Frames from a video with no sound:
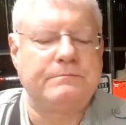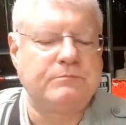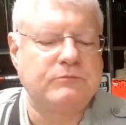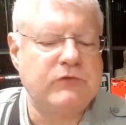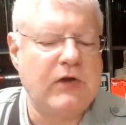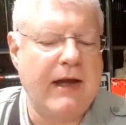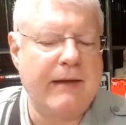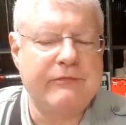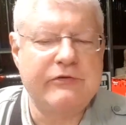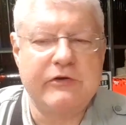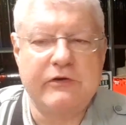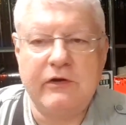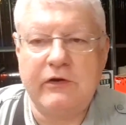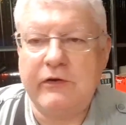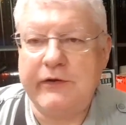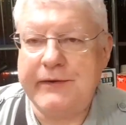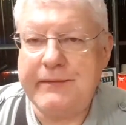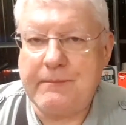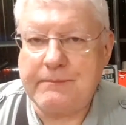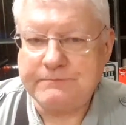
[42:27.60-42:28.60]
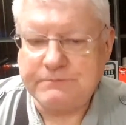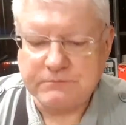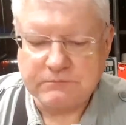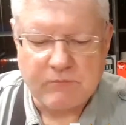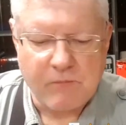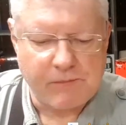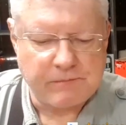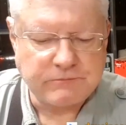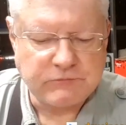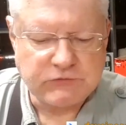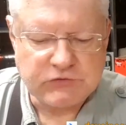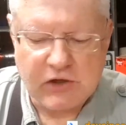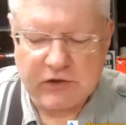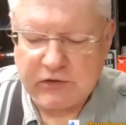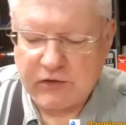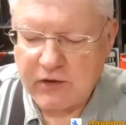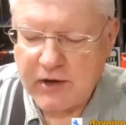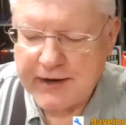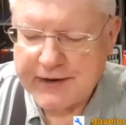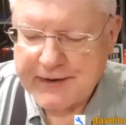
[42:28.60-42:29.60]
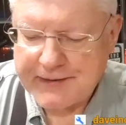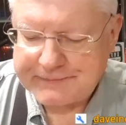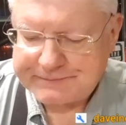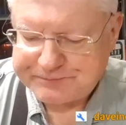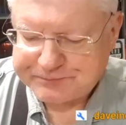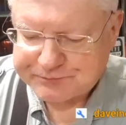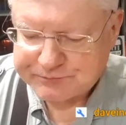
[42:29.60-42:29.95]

Absolutely, nothing like it.